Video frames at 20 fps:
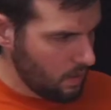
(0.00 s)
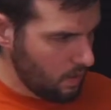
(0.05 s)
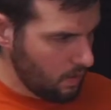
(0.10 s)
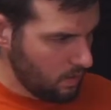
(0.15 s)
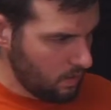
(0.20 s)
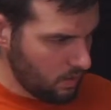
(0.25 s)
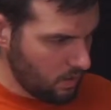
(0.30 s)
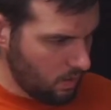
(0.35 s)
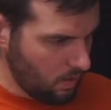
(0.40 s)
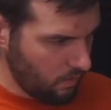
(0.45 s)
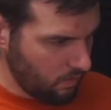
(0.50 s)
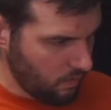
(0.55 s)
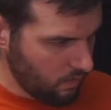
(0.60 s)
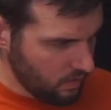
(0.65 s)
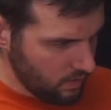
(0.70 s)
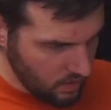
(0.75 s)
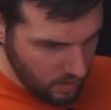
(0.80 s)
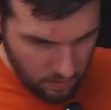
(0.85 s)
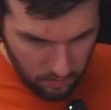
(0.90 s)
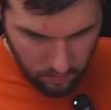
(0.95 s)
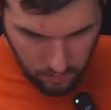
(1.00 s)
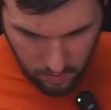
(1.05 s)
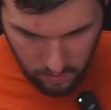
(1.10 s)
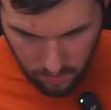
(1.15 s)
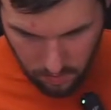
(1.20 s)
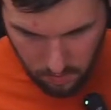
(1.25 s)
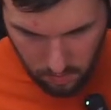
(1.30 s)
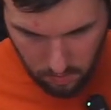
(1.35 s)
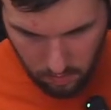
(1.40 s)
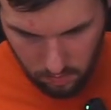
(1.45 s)
so the first thing I want to
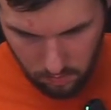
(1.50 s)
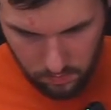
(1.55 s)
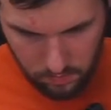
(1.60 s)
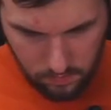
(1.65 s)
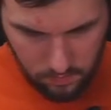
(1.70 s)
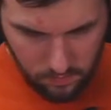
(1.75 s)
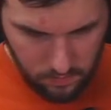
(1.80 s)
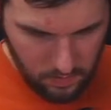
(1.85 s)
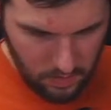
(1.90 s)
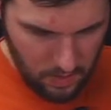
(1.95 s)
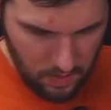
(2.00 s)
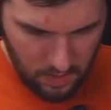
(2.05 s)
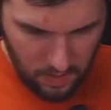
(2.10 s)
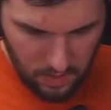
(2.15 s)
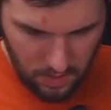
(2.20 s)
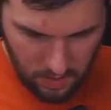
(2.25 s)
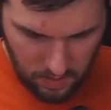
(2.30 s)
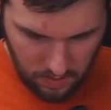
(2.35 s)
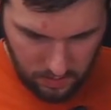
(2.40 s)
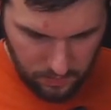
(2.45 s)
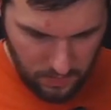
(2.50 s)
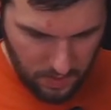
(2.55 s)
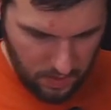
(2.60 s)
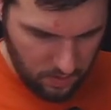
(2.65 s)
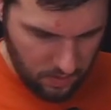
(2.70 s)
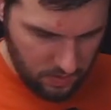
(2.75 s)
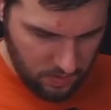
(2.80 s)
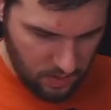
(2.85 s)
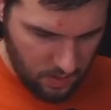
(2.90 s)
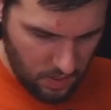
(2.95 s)
do is mount
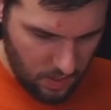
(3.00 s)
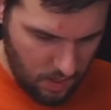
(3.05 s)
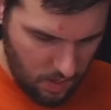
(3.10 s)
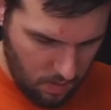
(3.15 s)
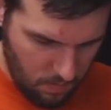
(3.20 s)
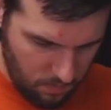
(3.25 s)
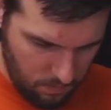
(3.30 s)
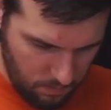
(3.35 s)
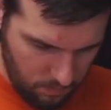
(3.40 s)
this guy up.